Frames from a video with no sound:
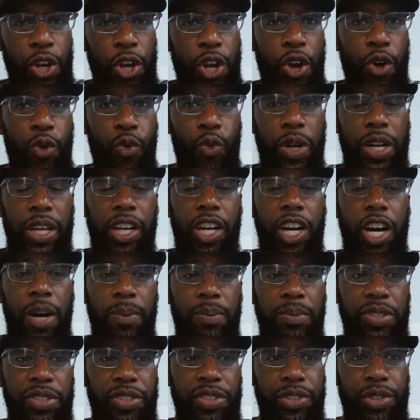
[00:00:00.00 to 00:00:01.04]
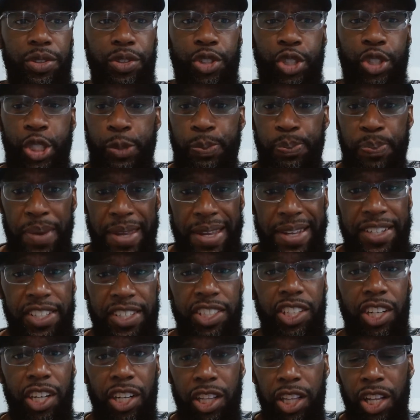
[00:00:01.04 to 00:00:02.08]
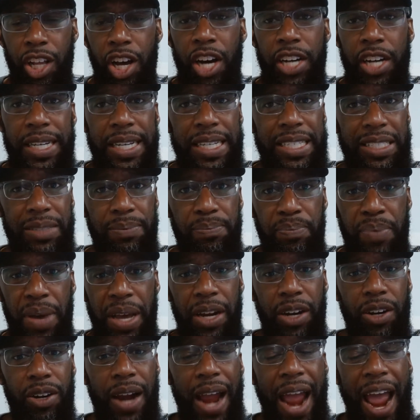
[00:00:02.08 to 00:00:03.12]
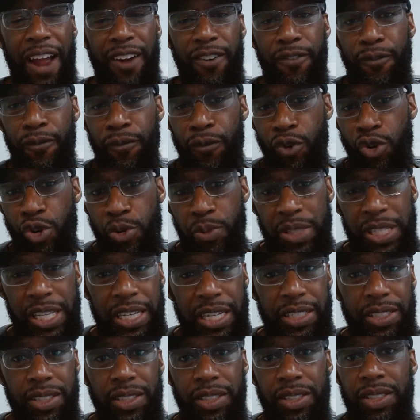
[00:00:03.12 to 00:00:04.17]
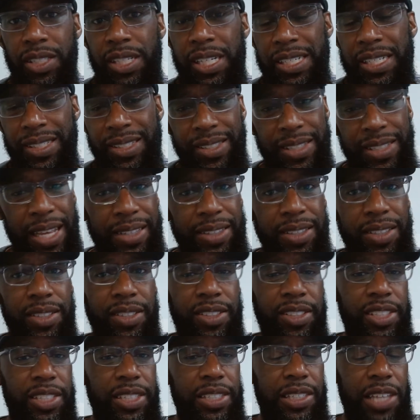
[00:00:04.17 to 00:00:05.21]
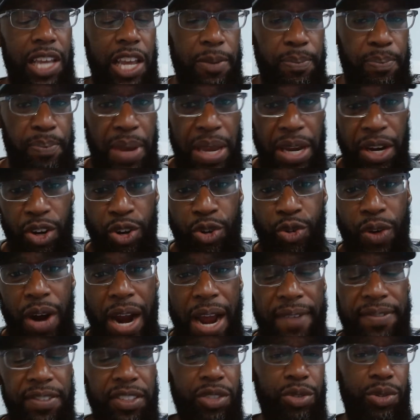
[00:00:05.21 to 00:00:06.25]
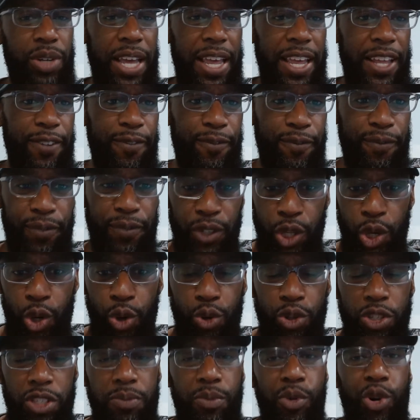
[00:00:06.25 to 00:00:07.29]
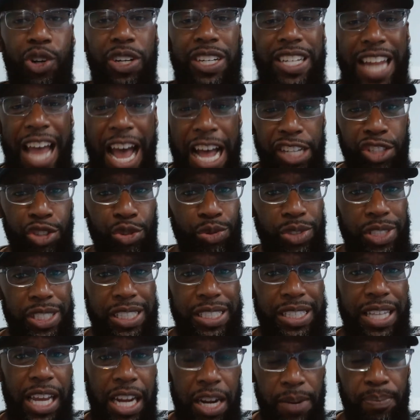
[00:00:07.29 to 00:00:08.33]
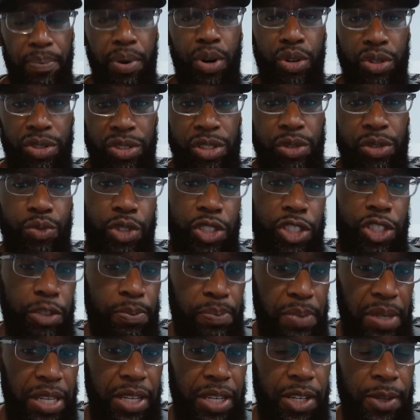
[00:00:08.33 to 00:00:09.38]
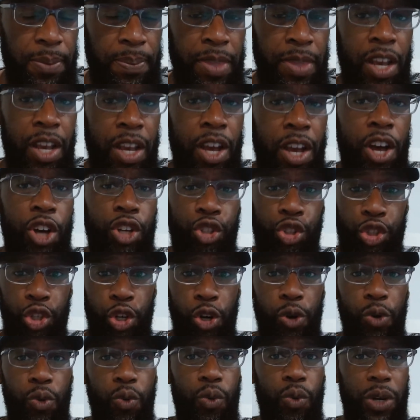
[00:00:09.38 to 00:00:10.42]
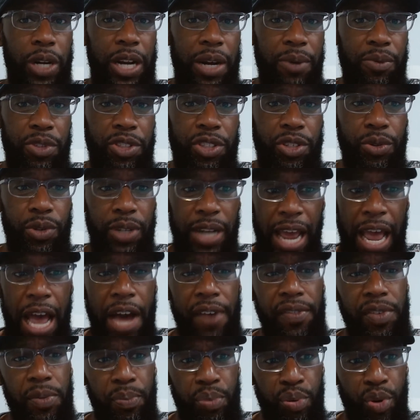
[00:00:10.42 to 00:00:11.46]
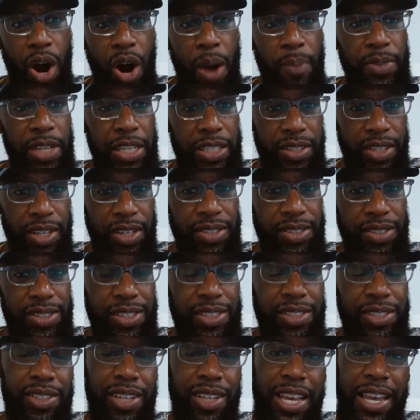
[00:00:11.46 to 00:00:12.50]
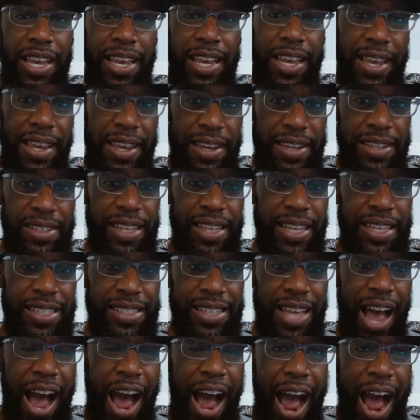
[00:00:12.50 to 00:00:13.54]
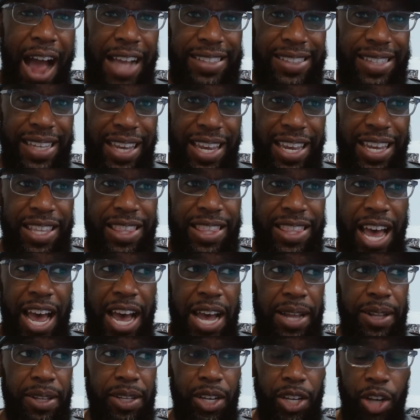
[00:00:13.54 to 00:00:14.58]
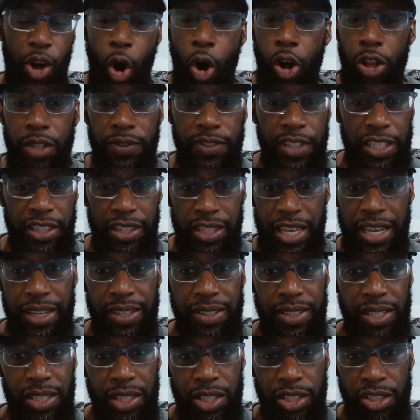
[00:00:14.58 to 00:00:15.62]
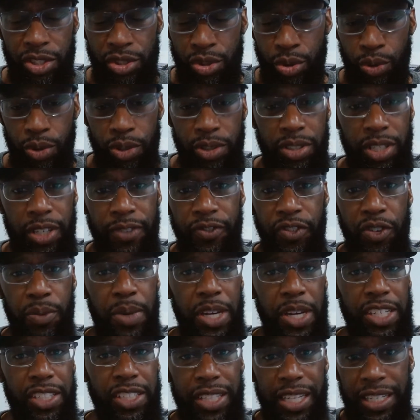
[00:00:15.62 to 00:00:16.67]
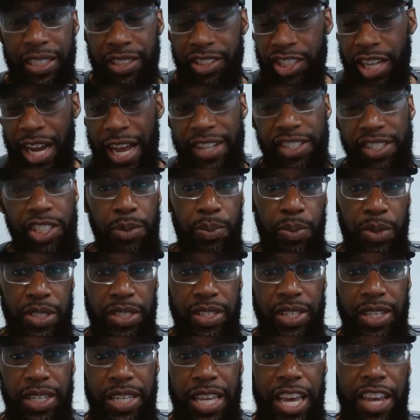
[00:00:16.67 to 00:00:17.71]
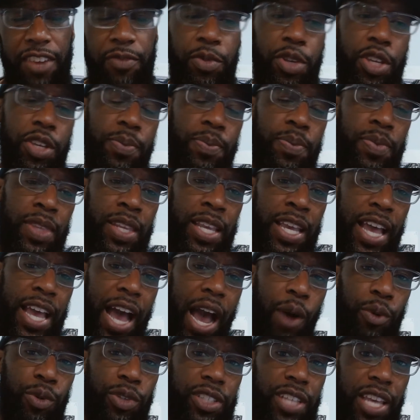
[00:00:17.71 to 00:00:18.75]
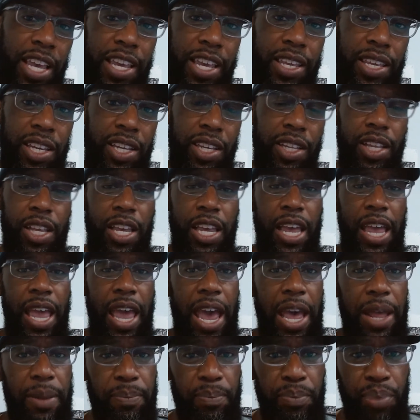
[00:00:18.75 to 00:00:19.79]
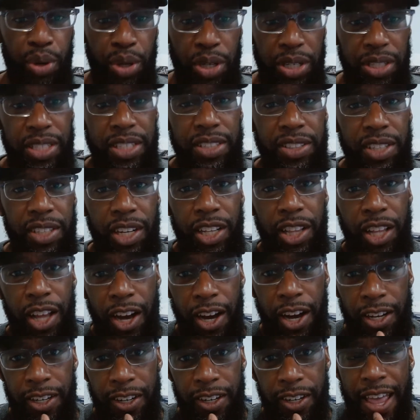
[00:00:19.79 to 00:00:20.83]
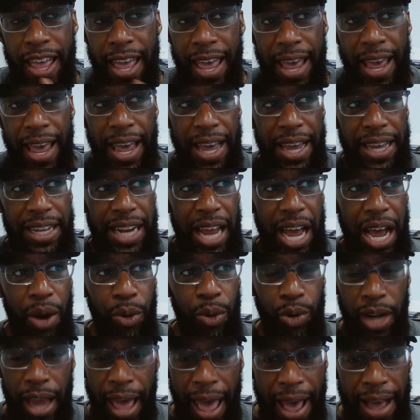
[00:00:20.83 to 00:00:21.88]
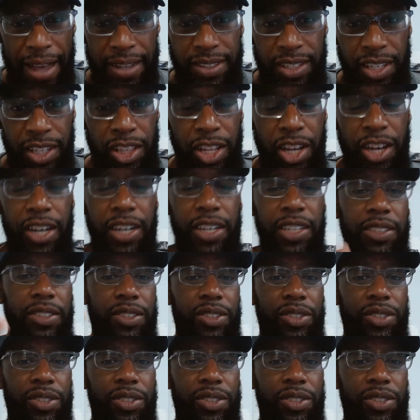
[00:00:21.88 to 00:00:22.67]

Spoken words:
When it comes to speech, Claude is better at formulating sentences and paragraphs so that it flows more naturally like a person would speak. So what I would do, and I have a prompt that does this, is I take that all of the links and the source information that ChatGPT gave me, I would take it and put it into Claude, and I would ask Claude